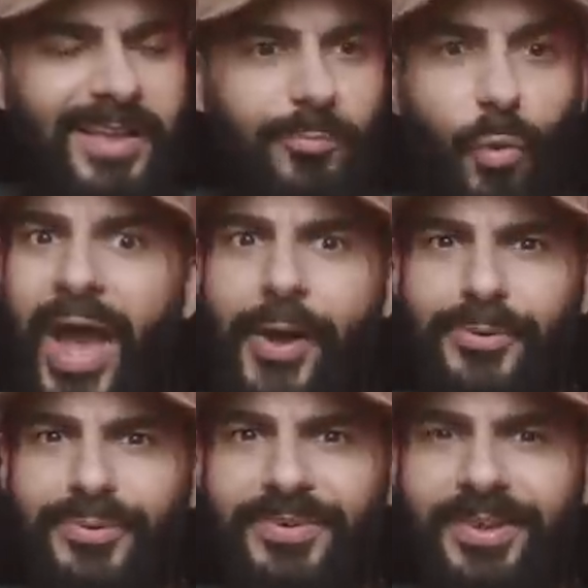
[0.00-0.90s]

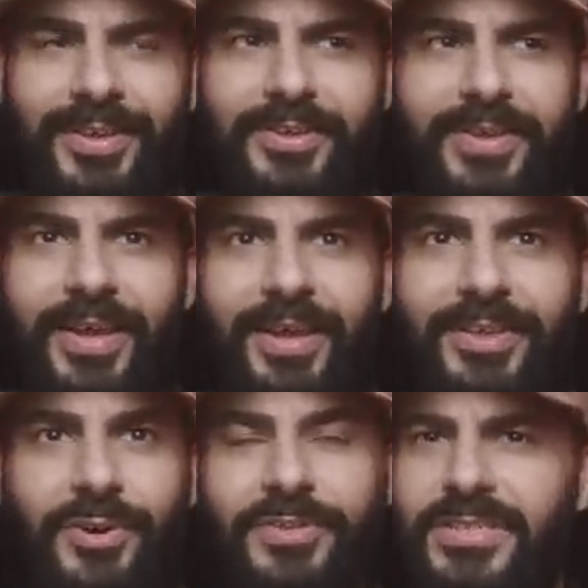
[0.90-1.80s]

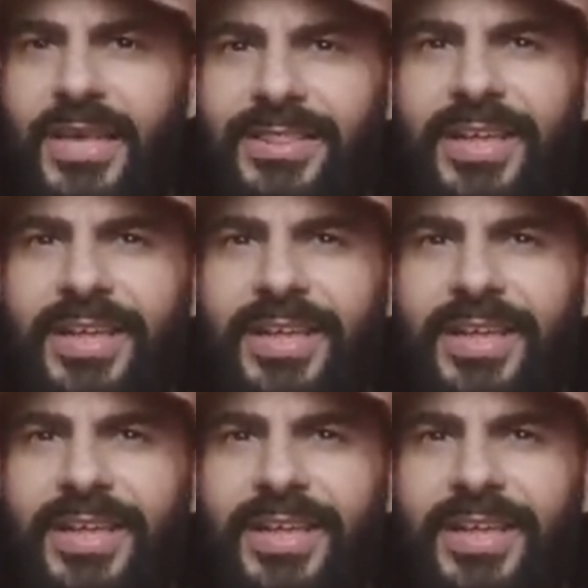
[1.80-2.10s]
know, I